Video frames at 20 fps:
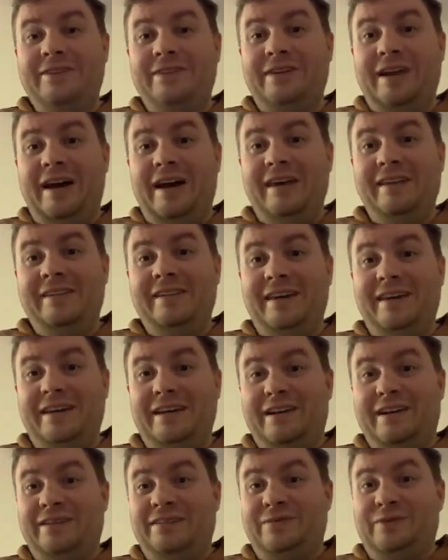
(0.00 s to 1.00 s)
that, I
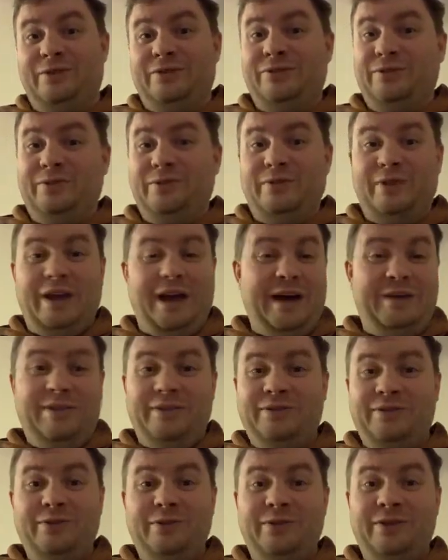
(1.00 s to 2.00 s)
just was I
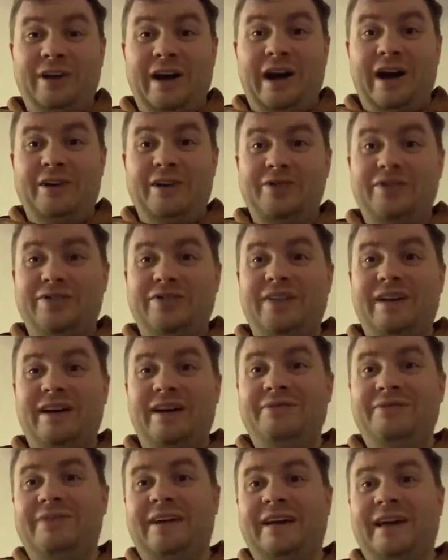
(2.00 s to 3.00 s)
was doing other
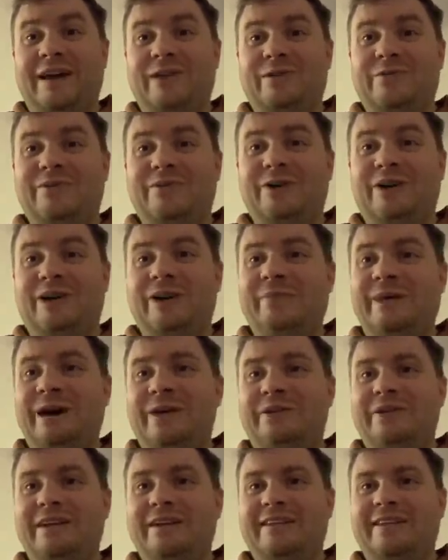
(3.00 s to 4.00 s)
stuff. I kind of forgot
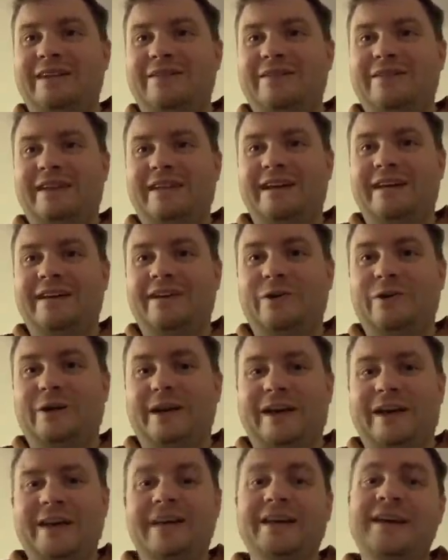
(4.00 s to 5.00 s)
about it. So I was like,
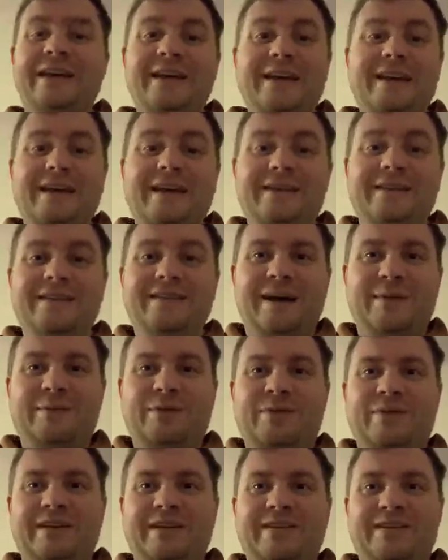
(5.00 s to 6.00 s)
okay, time
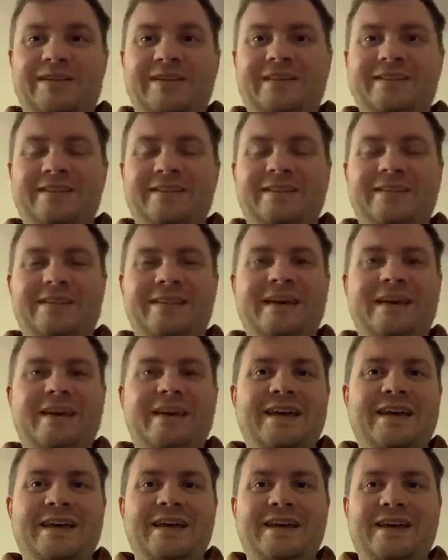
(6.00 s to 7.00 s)
to finish this.
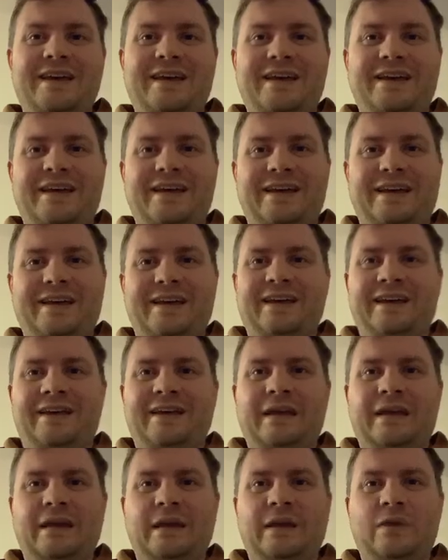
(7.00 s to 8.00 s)
Uh,
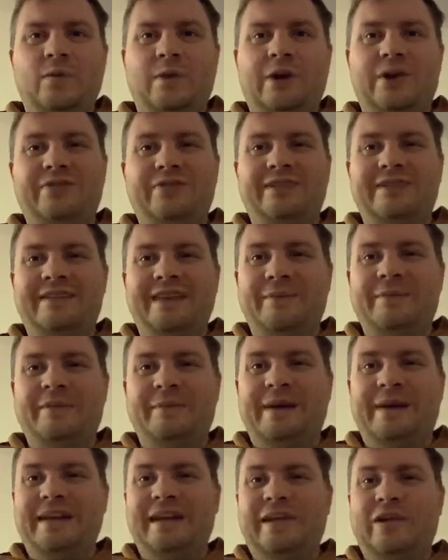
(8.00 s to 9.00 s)
one of the teams I
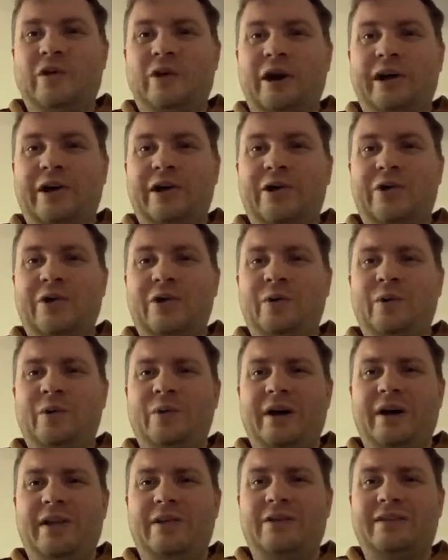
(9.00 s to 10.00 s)
made a long
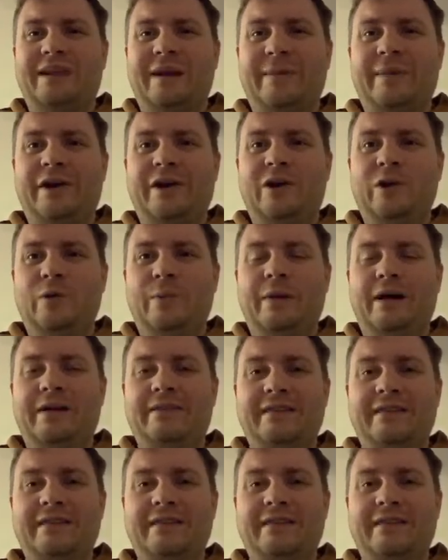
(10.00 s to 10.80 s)
ago, a long time ago, but